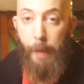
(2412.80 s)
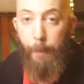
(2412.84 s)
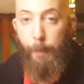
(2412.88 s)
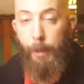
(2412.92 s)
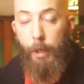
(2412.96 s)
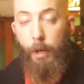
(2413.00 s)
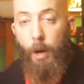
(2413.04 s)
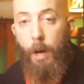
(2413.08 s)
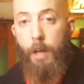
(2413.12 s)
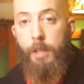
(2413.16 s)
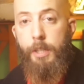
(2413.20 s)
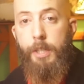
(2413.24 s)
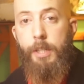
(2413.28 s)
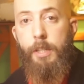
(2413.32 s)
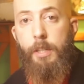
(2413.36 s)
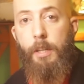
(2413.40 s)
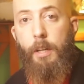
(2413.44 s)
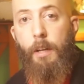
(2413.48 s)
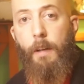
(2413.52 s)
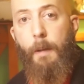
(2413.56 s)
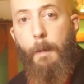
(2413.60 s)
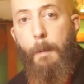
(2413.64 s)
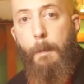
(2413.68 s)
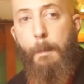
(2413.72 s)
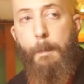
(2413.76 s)

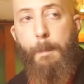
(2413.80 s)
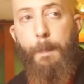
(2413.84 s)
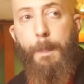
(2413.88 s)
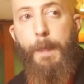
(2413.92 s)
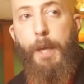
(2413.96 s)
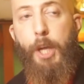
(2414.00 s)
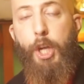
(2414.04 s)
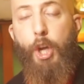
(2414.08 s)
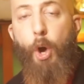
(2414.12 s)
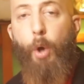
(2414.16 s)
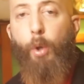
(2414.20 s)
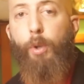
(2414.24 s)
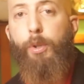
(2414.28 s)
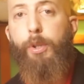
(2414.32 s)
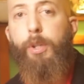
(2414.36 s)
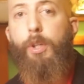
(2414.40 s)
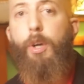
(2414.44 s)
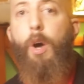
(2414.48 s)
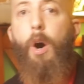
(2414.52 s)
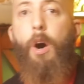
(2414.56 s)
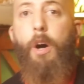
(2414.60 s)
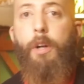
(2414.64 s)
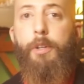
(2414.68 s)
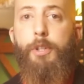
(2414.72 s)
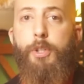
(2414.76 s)
because the old
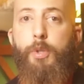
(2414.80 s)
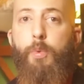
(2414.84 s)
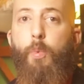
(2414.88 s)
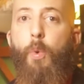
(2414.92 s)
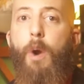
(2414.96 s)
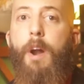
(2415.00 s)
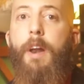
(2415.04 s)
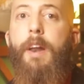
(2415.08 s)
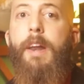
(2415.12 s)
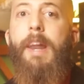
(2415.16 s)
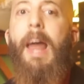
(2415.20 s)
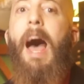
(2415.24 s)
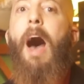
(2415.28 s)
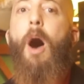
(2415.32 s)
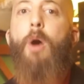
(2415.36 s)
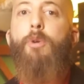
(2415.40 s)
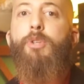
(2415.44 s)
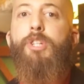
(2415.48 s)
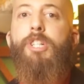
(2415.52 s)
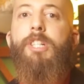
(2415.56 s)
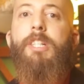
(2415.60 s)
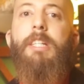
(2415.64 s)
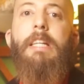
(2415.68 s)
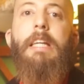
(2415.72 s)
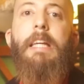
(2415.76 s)
gods were now
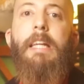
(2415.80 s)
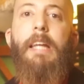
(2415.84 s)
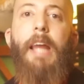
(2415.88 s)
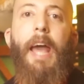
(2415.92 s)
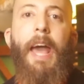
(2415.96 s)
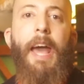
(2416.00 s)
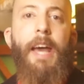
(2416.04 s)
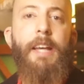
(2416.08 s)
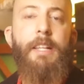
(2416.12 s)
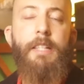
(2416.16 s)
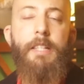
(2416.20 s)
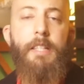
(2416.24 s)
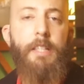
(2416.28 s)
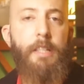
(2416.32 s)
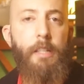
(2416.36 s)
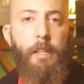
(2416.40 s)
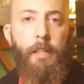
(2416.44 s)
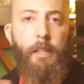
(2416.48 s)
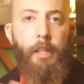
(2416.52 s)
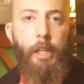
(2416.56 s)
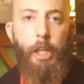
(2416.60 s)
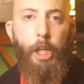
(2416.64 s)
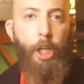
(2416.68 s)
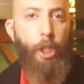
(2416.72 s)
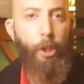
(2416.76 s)
seen
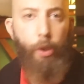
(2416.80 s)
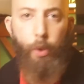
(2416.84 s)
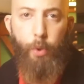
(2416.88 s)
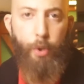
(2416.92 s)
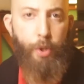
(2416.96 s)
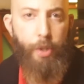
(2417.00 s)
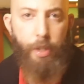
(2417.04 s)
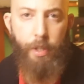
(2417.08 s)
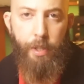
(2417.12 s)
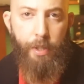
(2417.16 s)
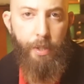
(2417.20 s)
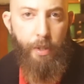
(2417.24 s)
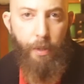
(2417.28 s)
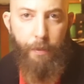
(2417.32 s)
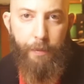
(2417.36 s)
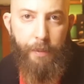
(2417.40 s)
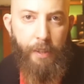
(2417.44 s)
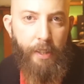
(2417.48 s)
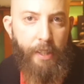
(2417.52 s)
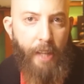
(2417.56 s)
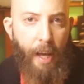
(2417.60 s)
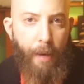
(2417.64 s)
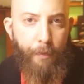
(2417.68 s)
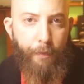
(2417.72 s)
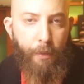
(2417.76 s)
as illusions of
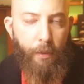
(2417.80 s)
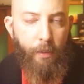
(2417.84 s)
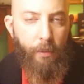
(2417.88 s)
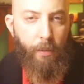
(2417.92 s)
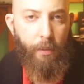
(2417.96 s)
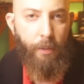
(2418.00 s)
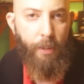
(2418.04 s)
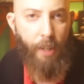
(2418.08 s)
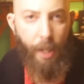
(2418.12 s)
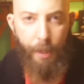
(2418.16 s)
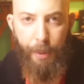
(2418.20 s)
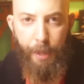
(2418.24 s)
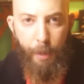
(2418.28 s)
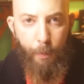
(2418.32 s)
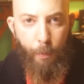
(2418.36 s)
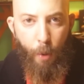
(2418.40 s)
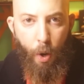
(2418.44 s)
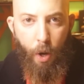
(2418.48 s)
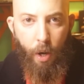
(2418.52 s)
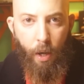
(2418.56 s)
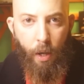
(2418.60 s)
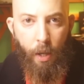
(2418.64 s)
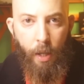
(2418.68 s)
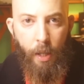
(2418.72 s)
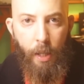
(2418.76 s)
the devil, nothing
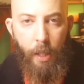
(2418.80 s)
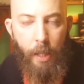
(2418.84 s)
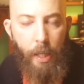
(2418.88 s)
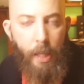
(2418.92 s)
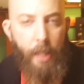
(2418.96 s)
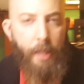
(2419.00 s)
more,